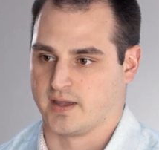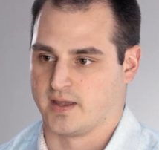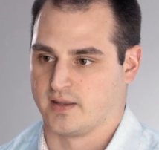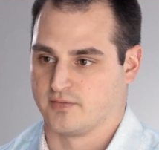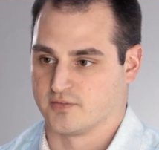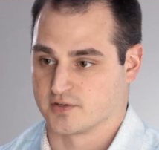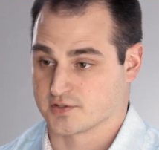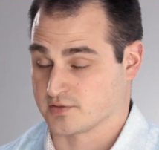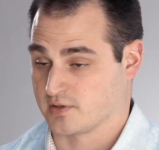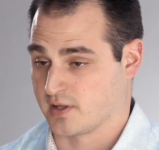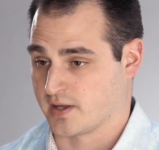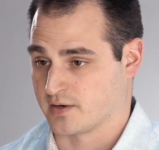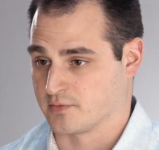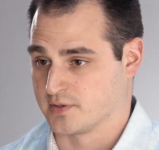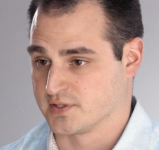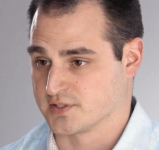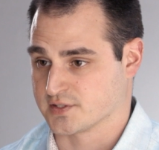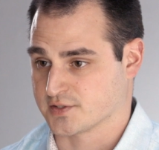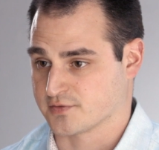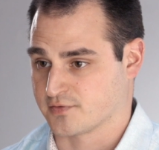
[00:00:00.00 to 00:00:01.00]
and there's a lot of
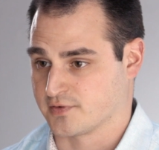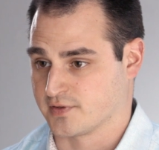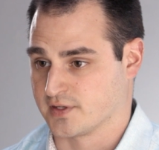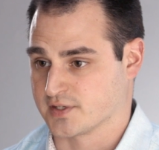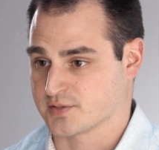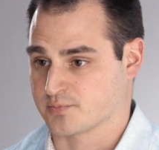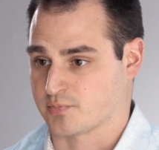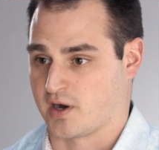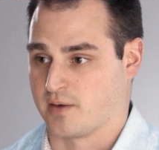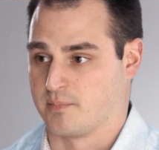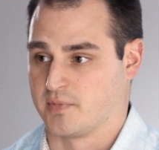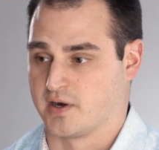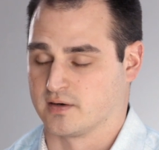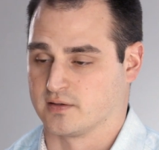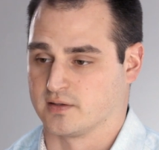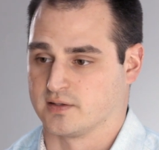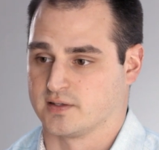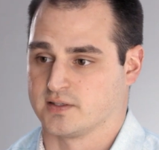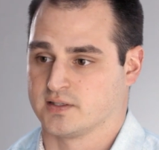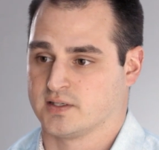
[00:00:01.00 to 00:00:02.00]
reasons for this.
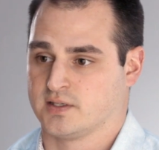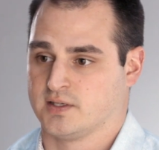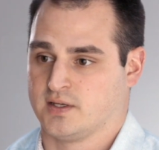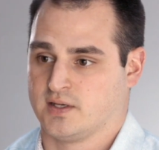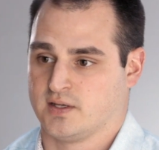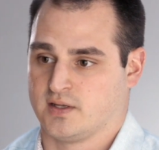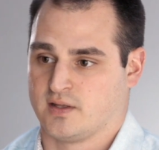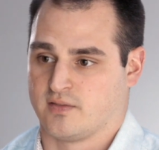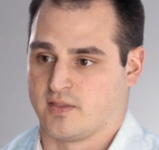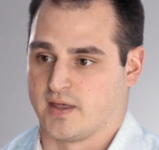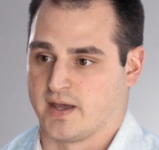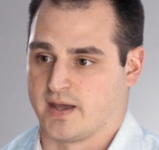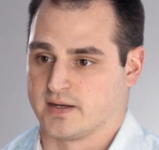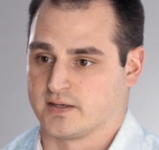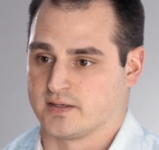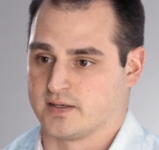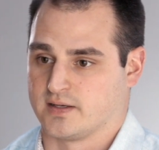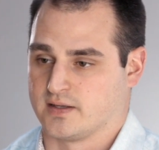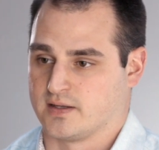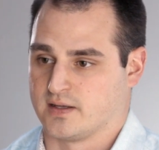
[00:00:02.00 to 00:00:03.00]
Primarily,
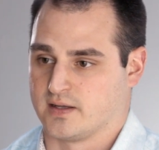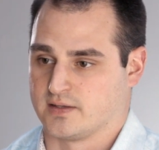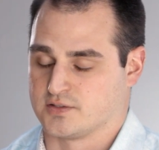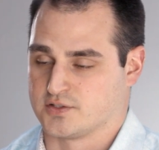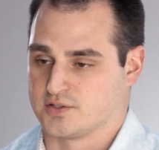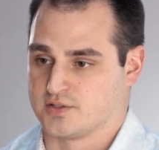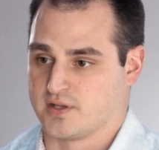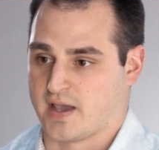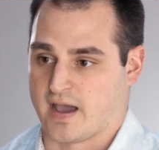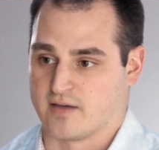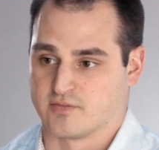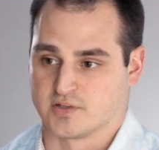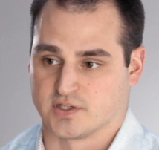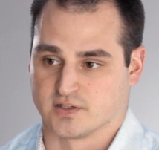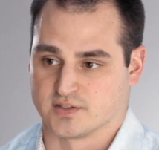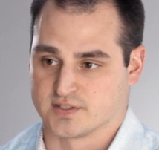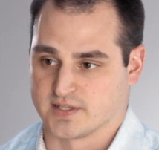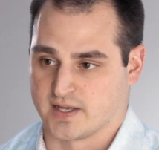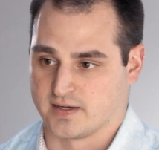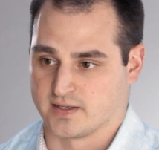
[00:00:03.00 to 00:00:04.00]
that having
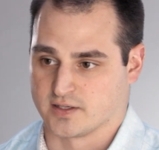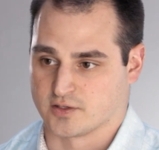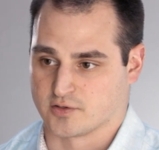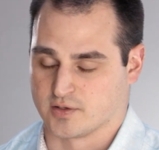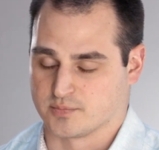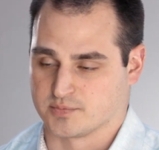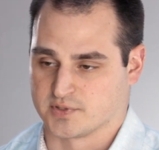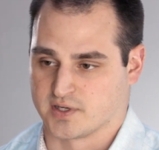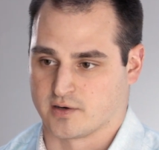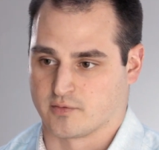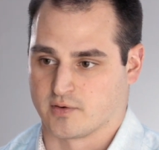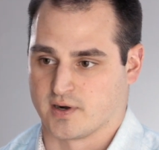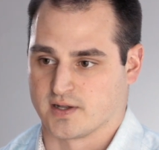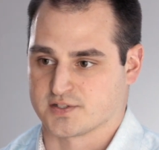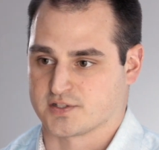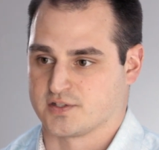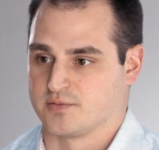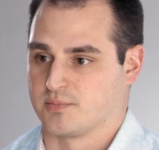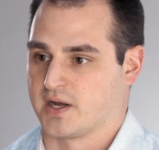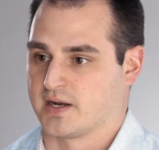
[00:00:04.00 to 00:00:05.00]
your data encrypted at
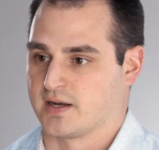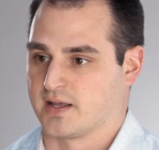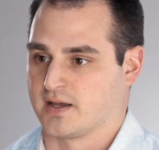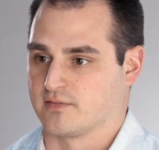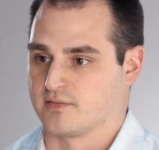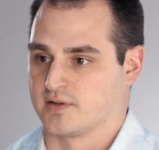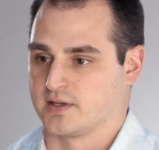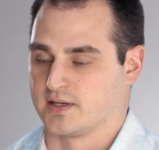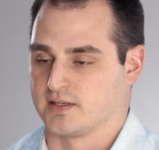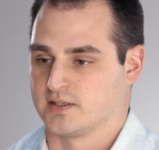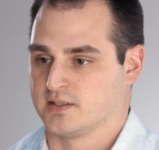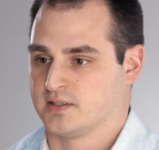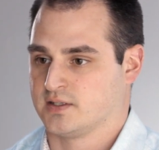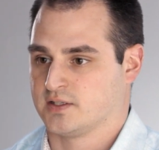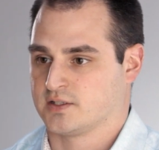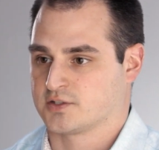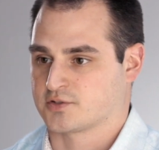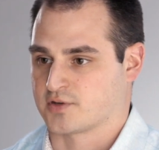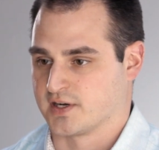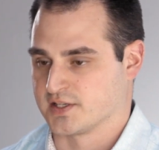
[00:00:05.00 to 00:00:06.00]
rest, you might have a
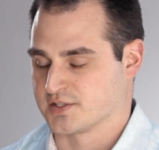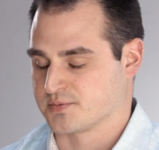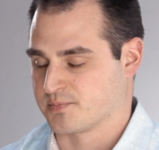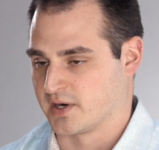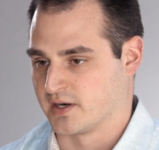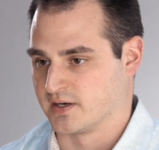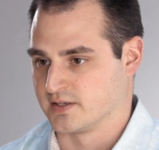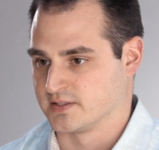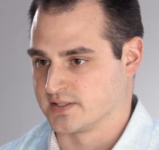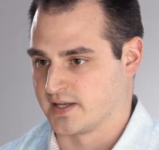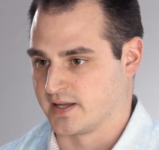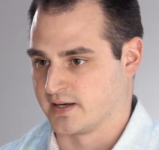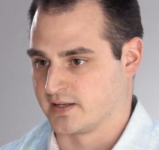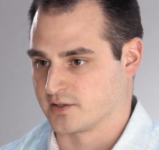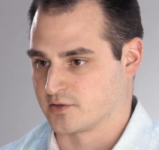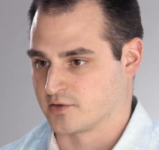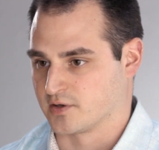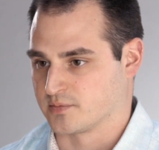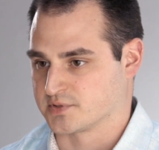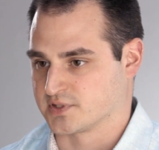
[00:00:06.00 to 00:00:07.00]
transparent data
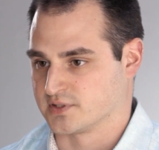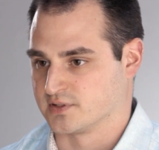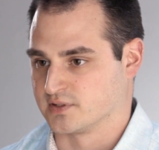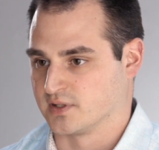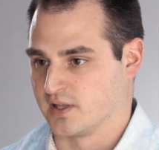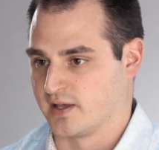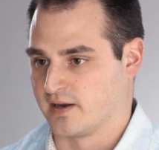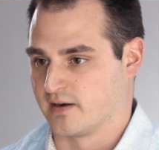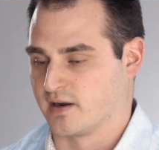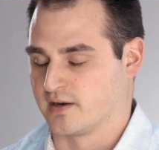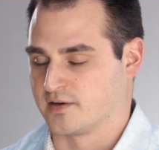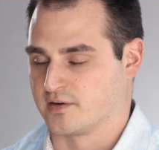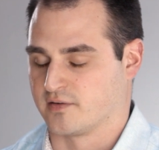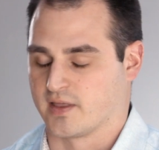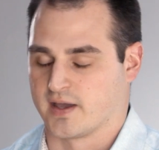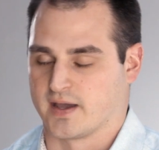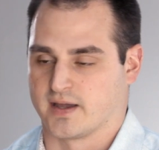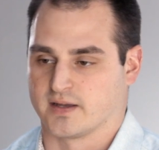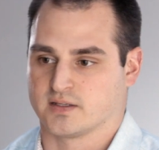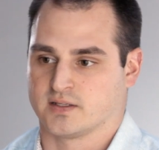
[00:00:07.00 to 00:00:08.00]
encryption layer under
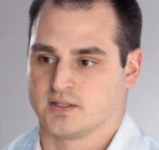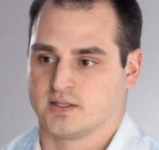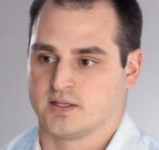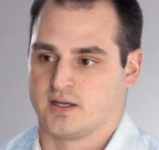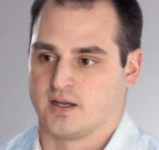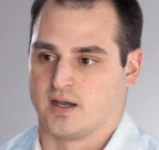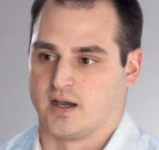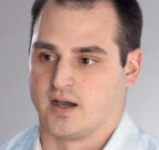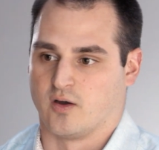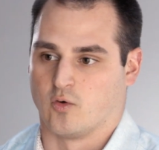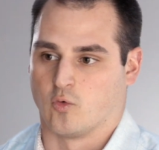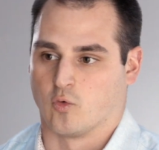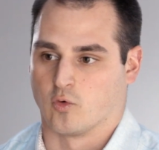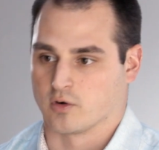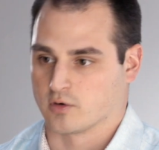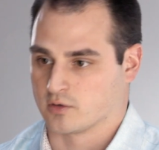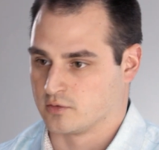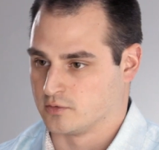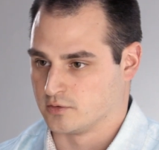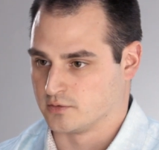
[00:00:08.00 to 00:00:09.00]
that. Uh,
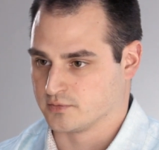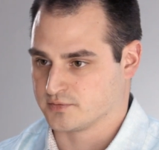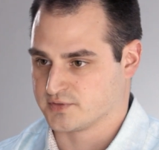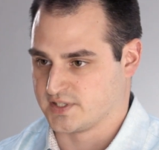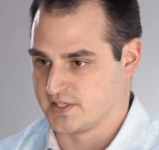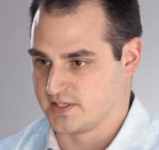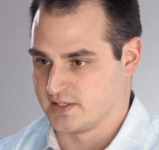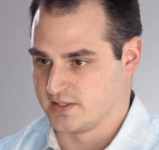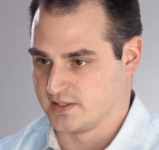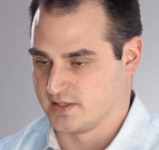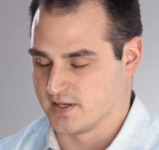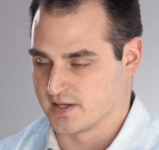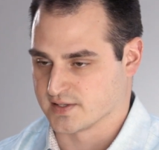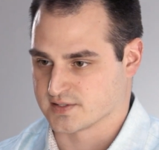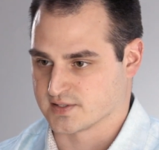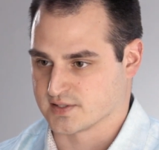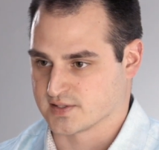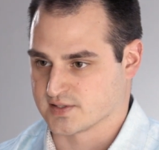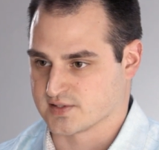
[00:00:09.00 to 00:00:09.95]
Oracle, TDE as an